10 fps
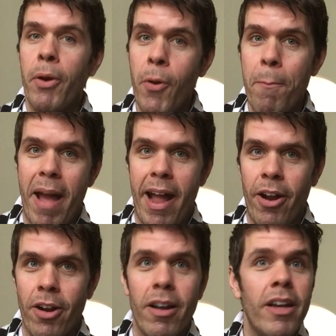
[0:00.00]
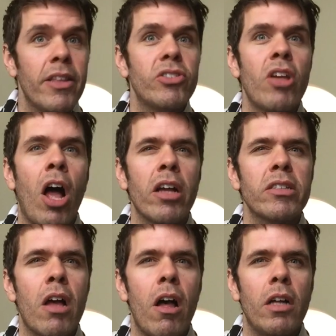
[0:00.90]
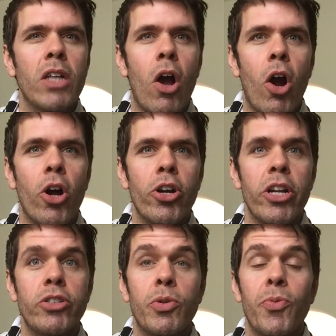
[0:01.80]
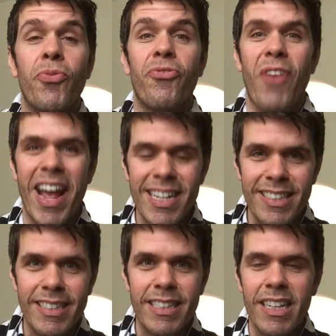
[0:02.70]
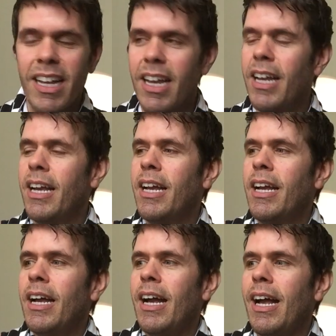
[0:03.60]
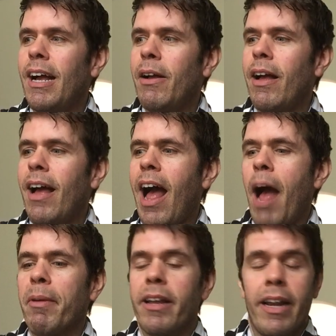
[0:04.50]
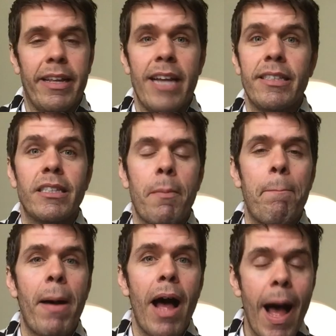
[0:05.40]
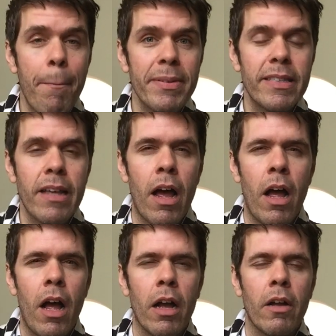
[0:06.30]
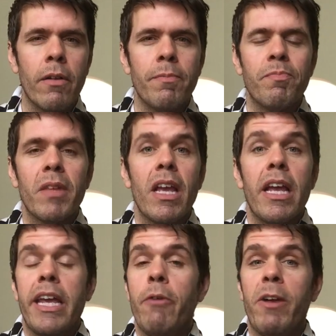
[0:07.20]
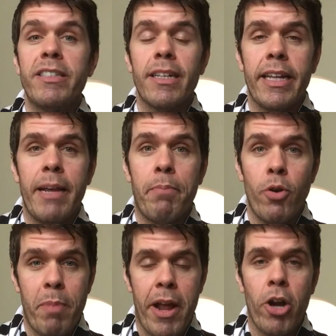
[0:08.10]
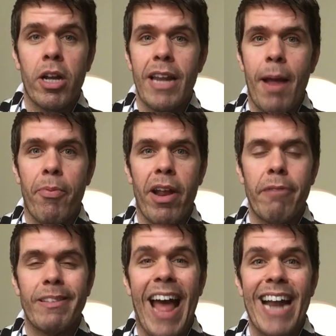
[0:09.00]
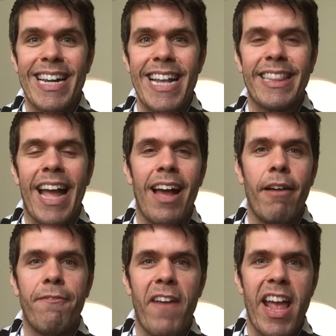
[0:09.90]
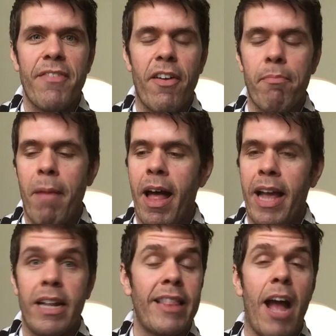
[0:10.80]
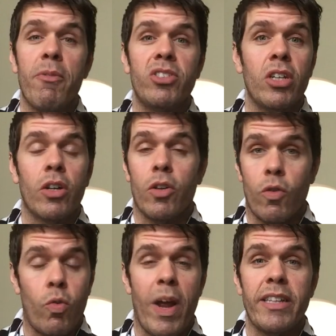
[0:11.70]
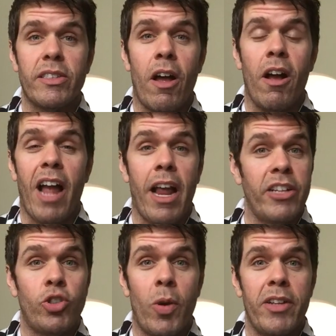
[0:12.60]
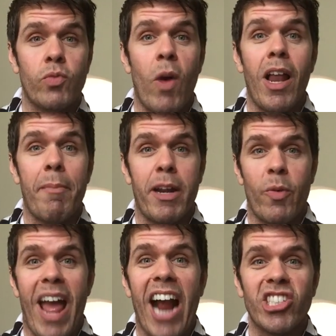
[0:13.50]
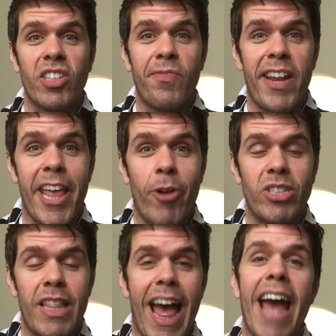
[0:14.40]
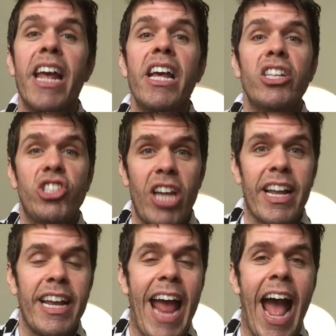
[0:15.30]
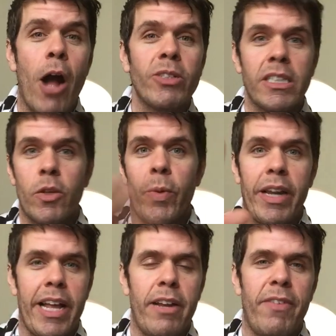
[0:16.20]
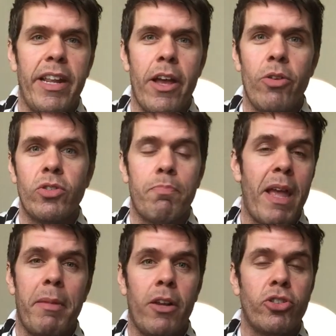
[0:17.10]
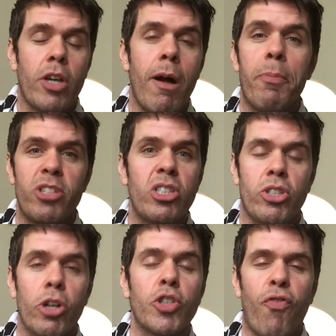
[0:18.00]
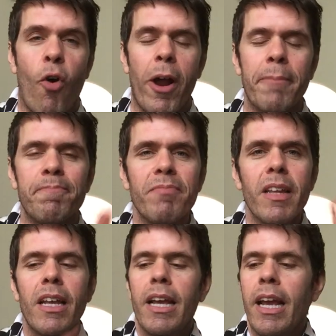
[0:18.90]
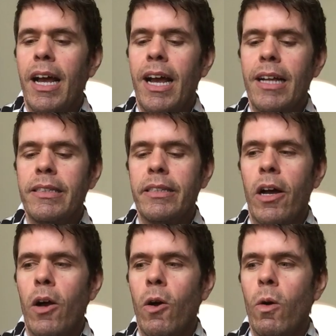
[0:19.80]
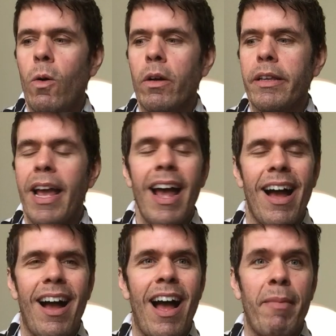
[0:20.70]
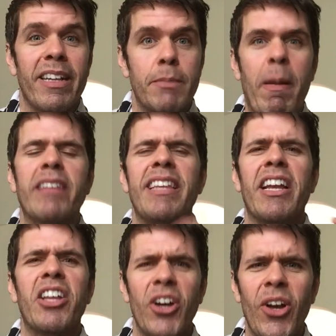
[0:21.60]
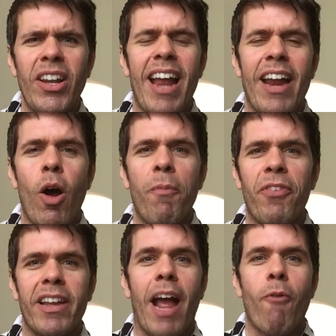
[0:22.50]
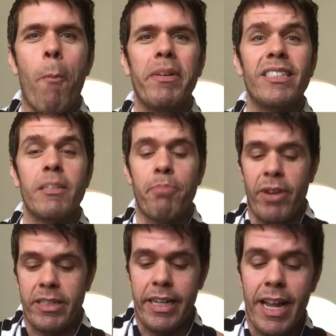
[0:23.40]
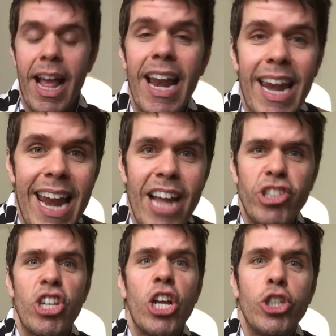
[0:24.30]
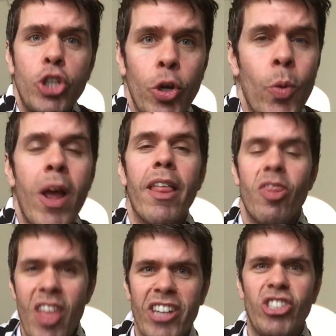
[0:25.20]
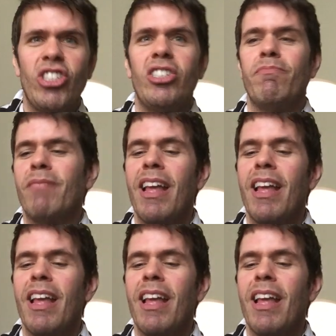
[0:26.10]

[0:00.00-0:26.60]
Pooh Bear. The song is called Hard to Face. I'm gonna guess it's a pop song. He recently, Pooh Bear, collaborated with Anita, a fave of mine, and that was a great song. I enjoyed it as well. I made a reaction video to that. Check it out in the related videos. Maybe it'll show up, or just search for it. So yeah, I'm expecting good, and hopefully I won't be disappointed. Let's do this.